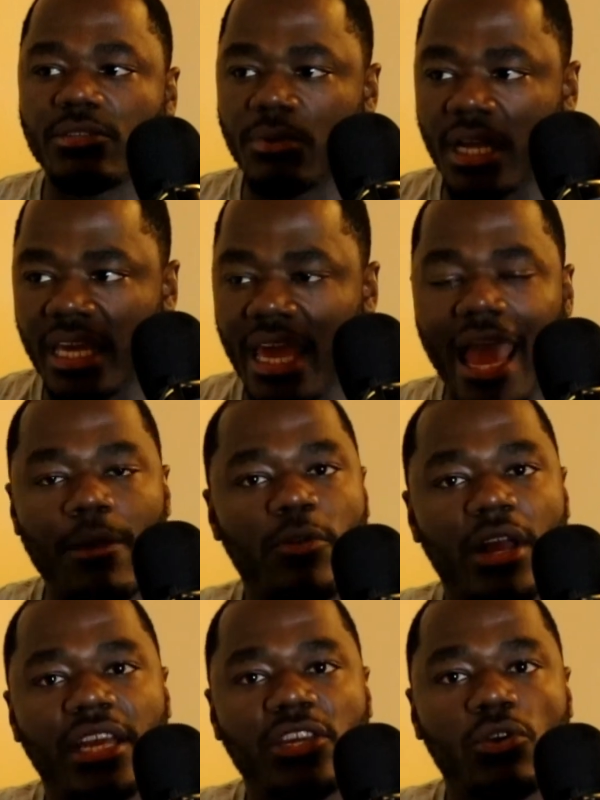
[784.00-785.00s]
with a
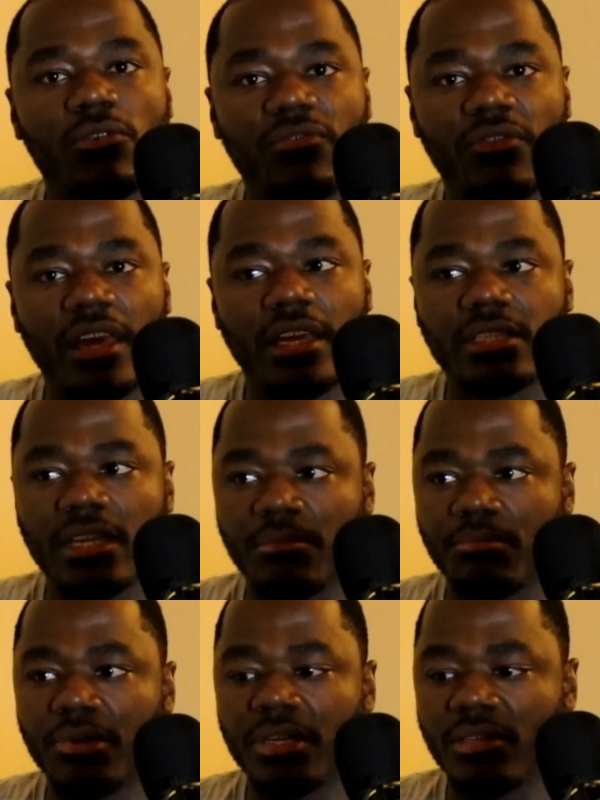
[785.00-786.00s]
camera in your face
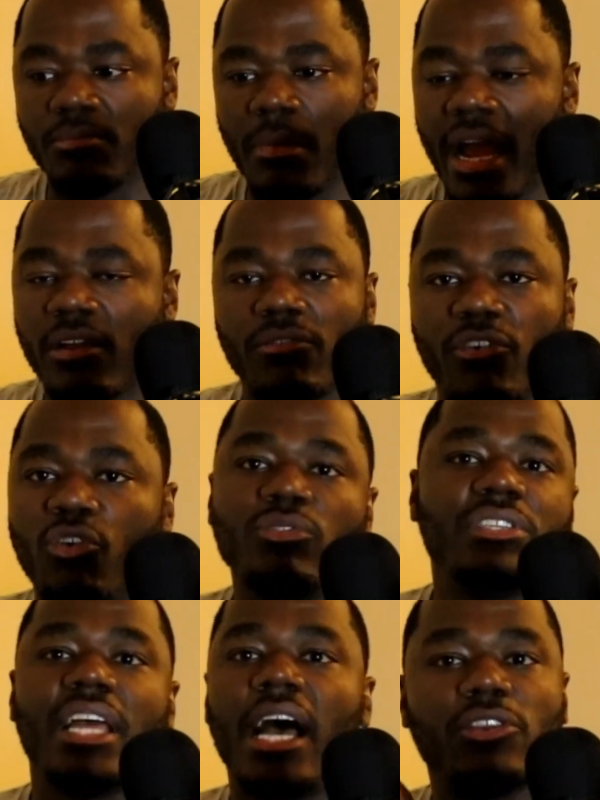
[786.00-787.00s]
and putting
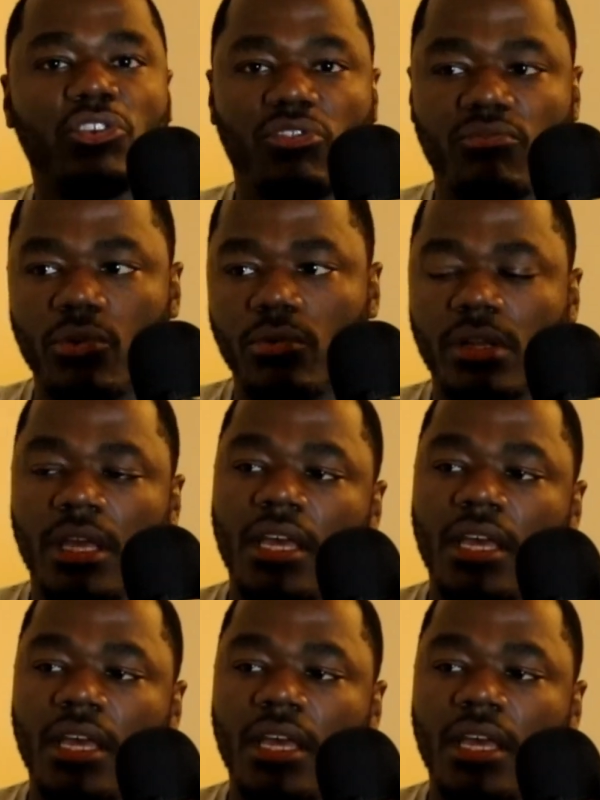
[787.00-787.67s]
microphones down your throat,